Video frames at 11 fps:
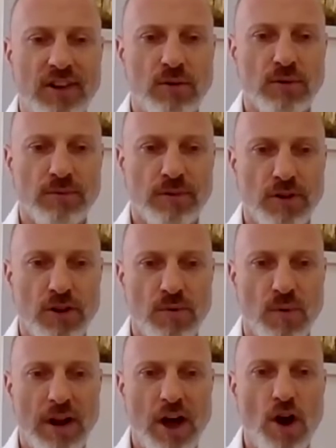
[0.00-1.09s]
deal do?
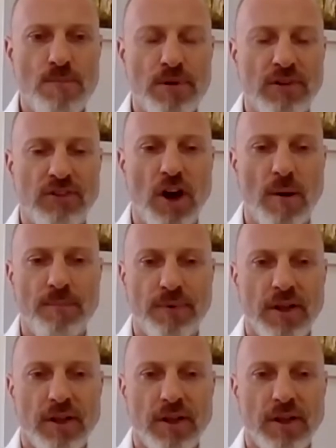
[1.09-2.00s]
Well, it opens up.